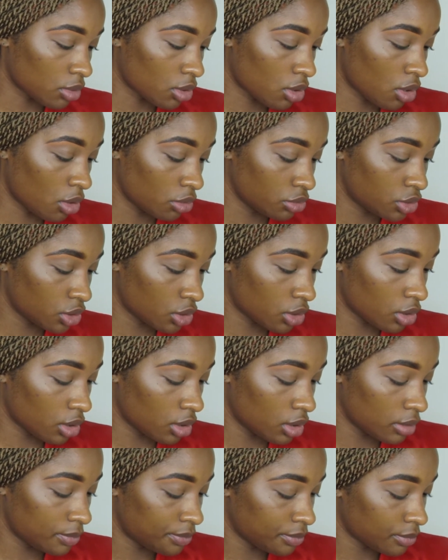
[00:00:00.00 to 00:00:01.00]

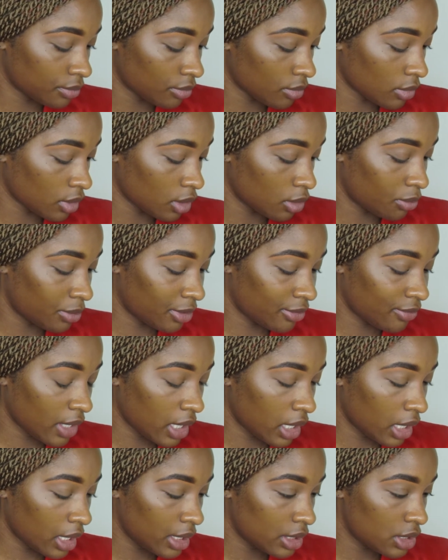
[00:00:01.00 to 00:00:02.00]
Culture,
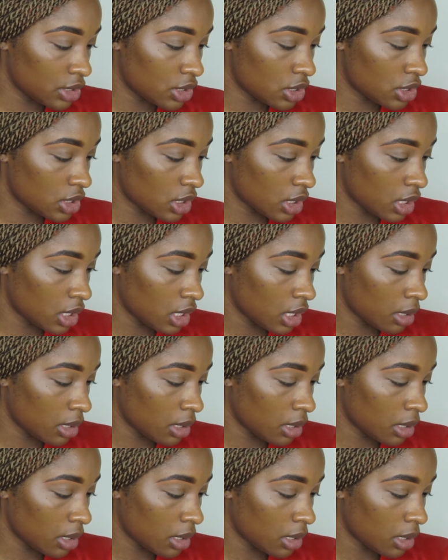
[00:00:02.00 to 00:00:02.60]
Revenge,